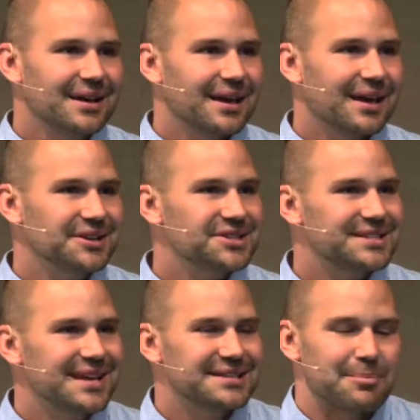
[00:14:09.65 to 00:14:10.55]
Can I just
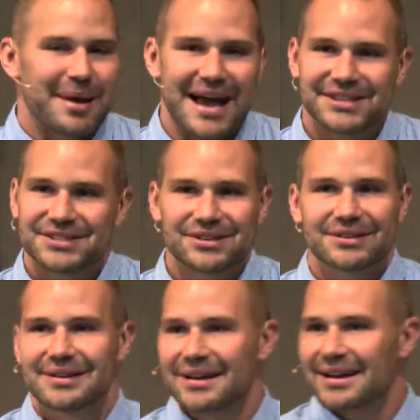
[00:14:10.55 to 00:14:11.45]
say as a
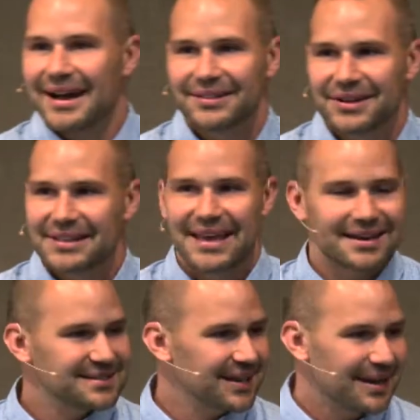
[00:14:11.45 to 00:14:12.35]
pastor, I look at that and
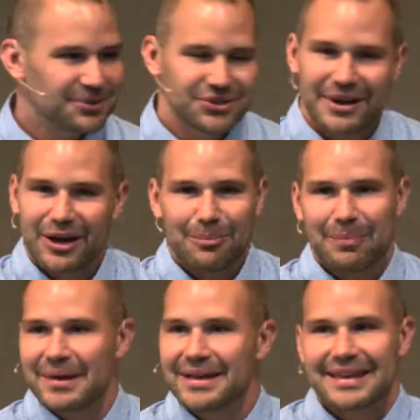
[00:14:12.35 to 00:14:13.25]
I say, God, would you
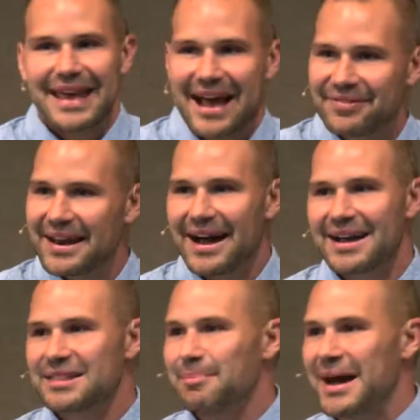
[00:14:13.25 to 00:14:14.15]
help Gavin, I,
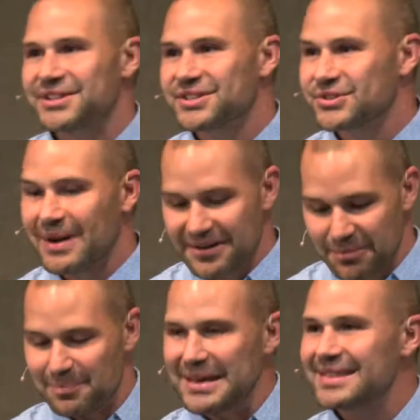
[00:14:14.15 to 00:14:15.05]
and the pastors around here
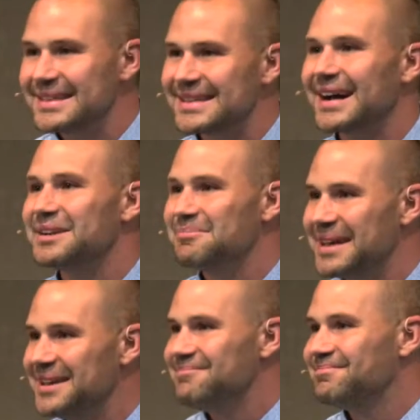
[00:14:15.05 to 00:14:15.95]
be these kind of
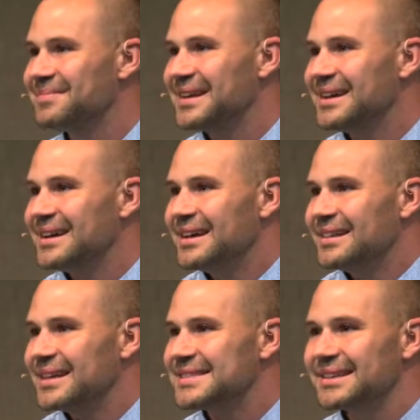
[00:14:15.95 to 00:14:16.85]
men
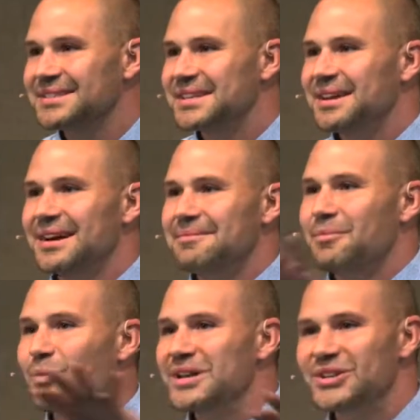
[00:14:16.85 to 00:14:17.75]
that say, listen,
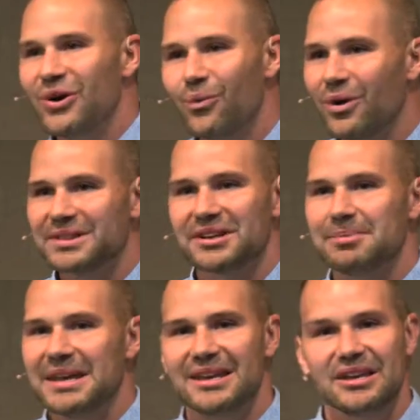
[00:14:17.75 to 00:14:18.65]
we don't want there to
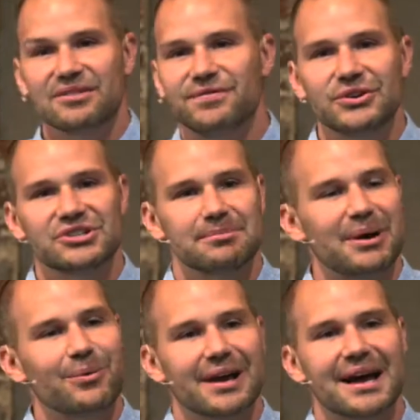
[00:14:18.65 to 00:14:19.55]
be any confusion
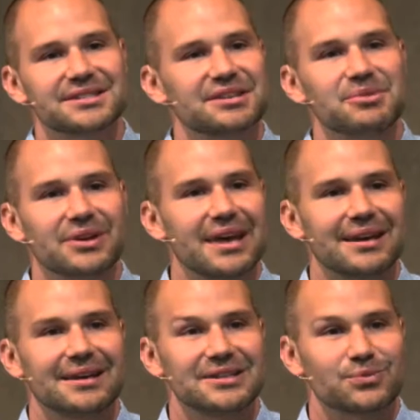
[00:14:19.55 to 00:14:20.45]
about what God's
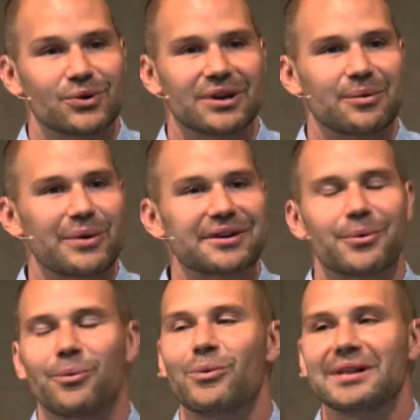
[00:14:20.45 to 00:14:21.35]
communicated in his word, and we
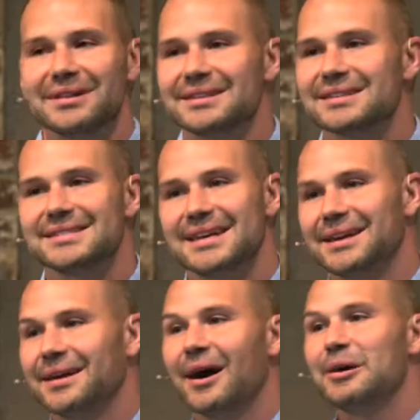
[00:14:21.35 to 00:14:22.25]
are willing to stand
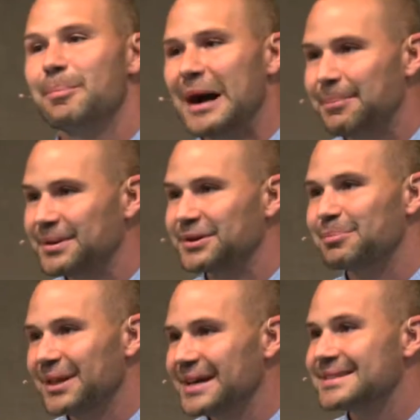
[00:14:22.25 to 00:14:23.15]
in an unpopular
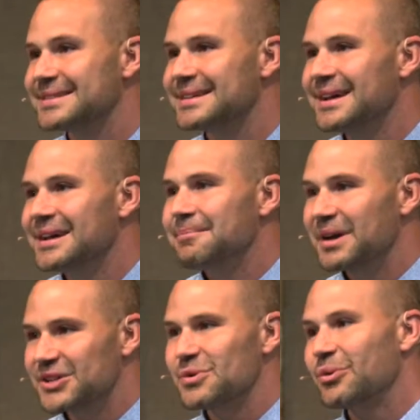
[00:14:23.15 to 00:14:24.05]
place
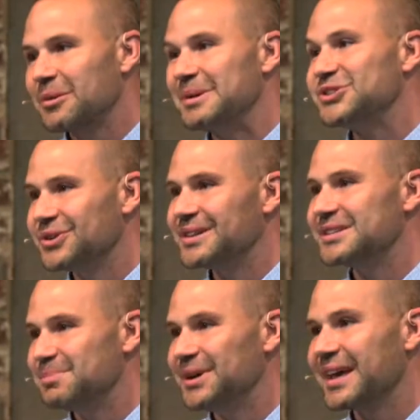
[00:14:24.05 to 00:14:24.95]
because we want to be true to
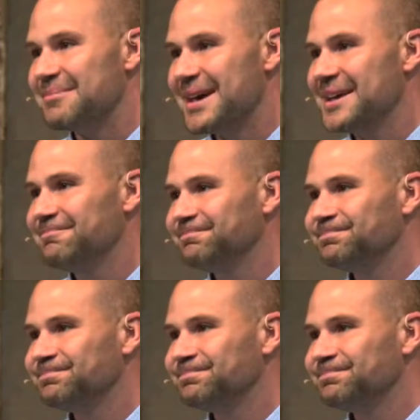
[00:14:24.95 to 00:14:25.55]
this book. Amen?